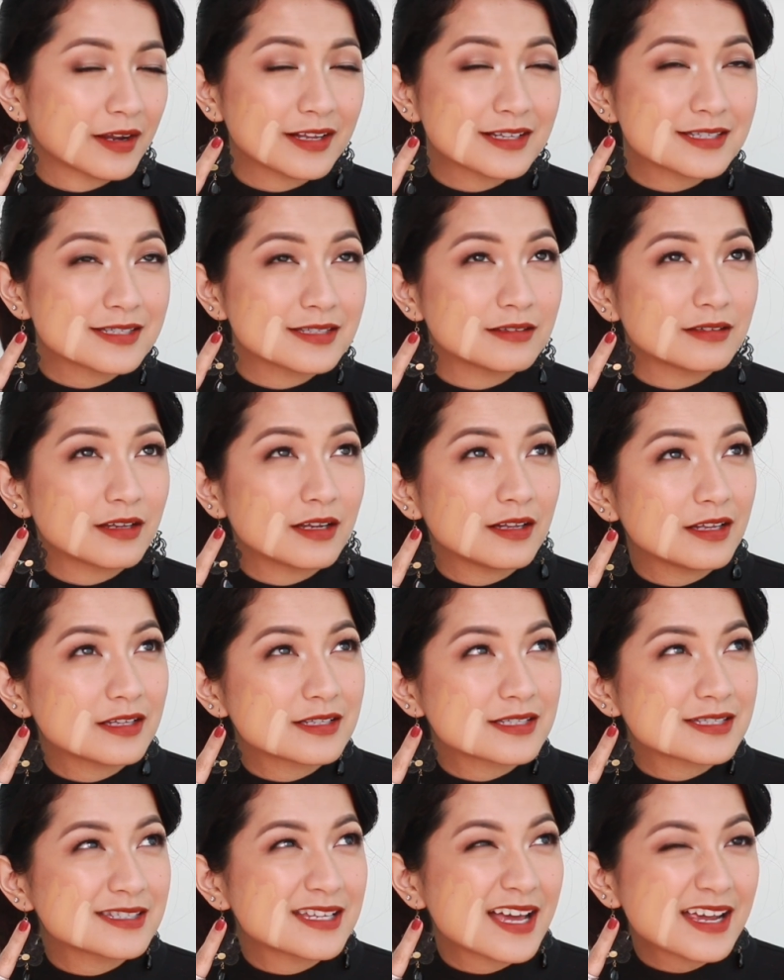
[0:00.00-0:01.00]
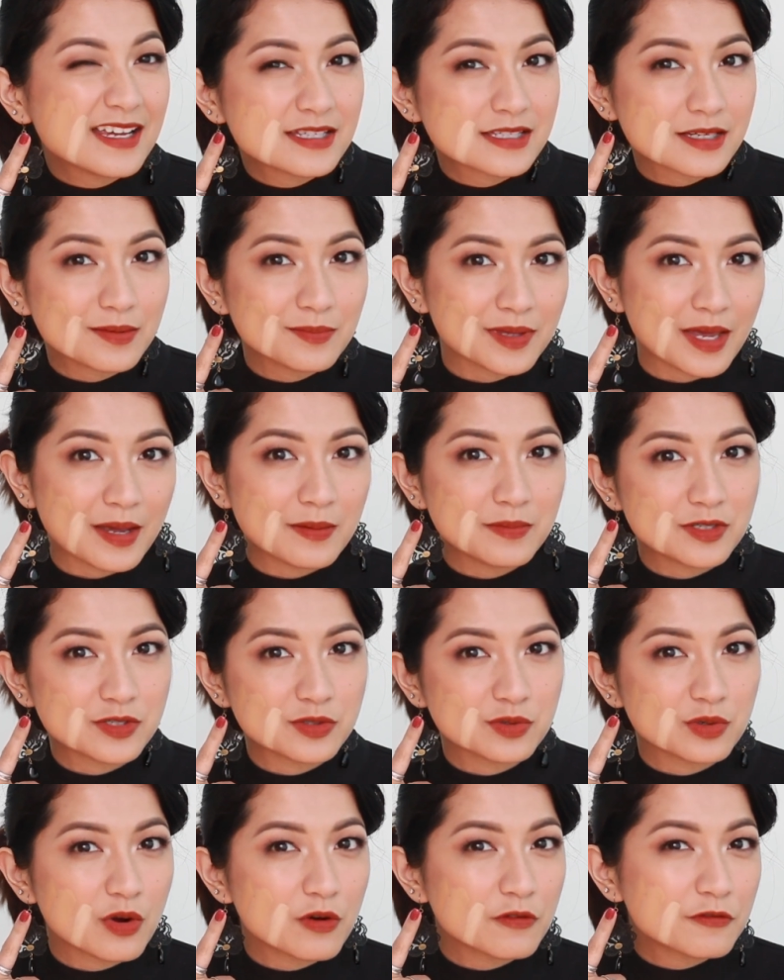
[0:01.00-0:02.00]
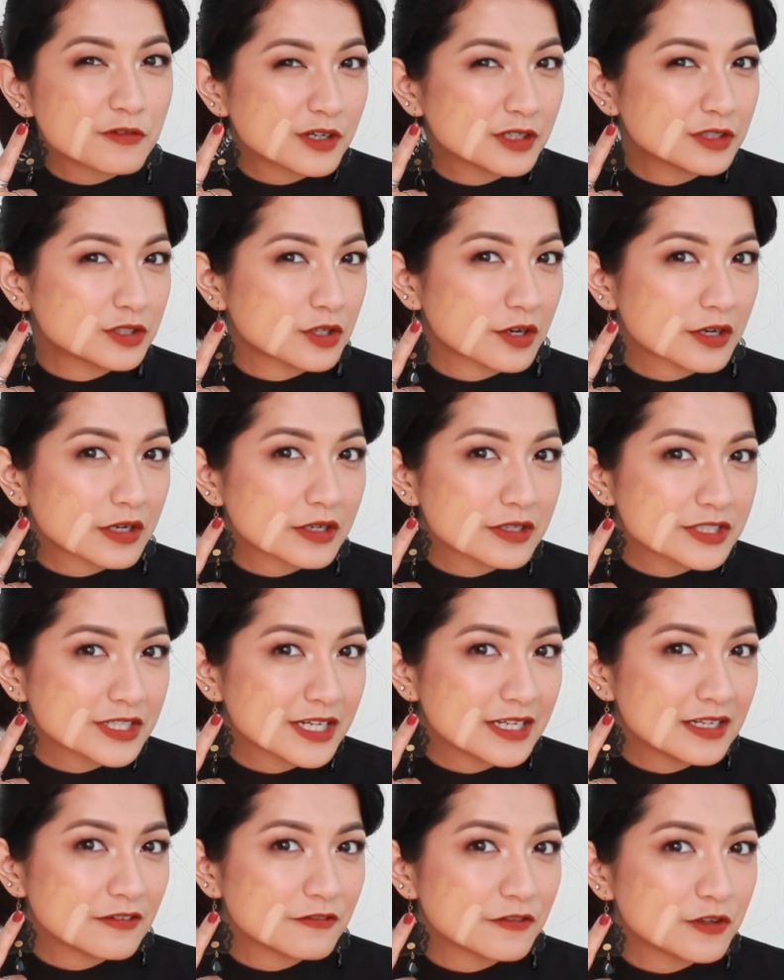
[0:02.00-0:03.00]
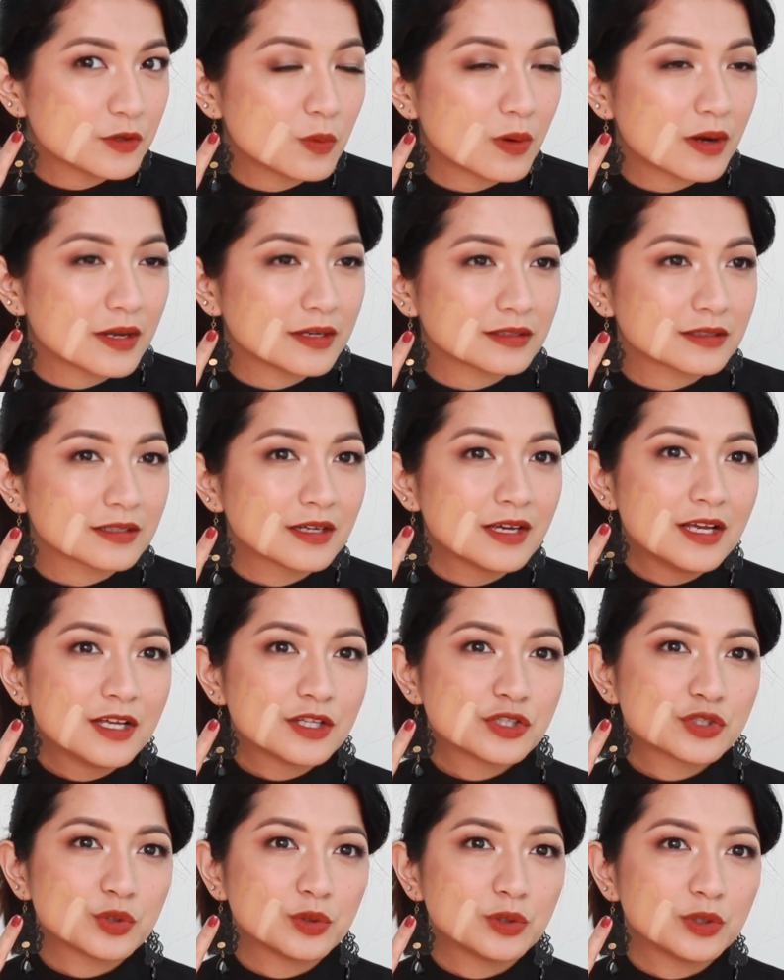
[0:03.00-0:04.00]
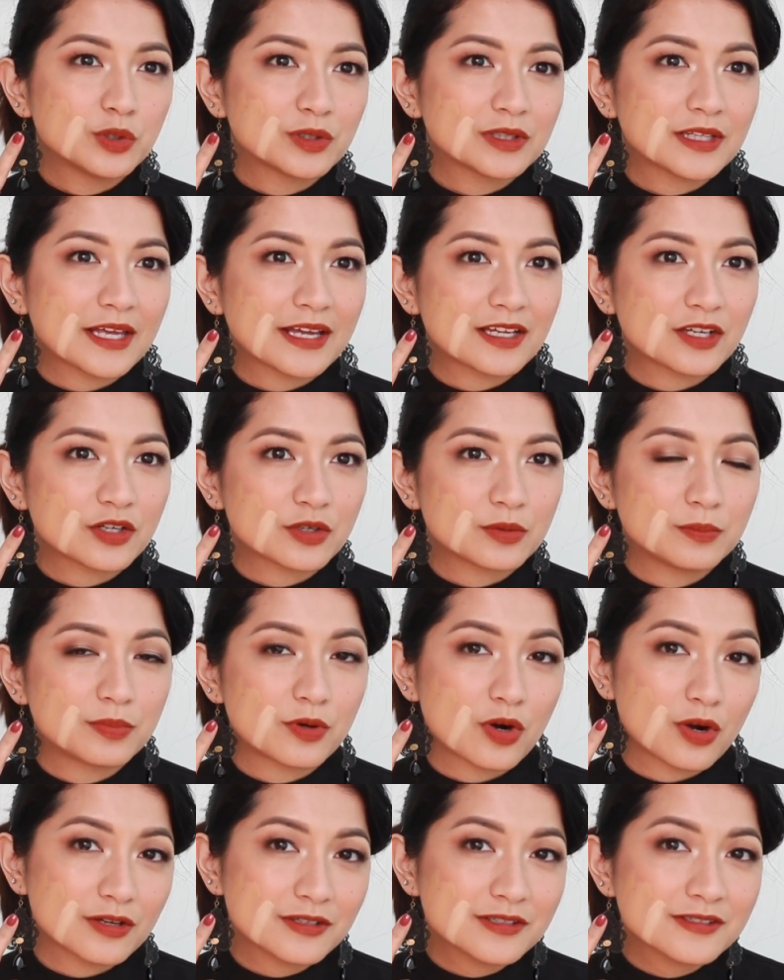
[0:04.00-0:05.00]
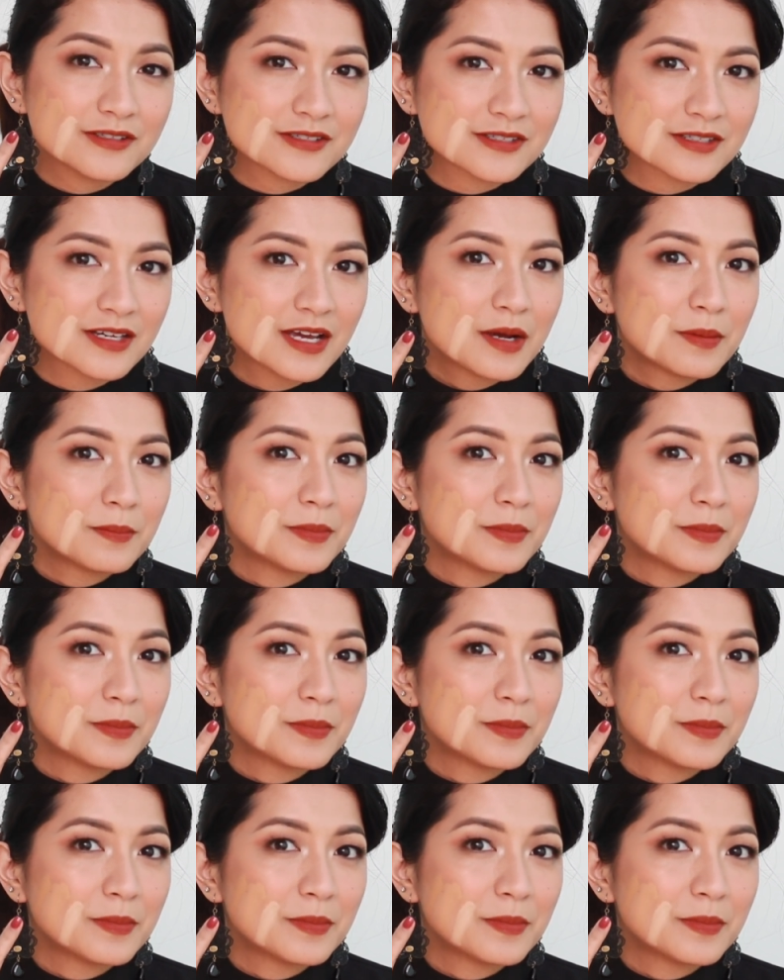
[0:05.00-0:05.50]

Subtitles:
It's nice sometimes to go for a darker shade if you want to look like you're bronzed,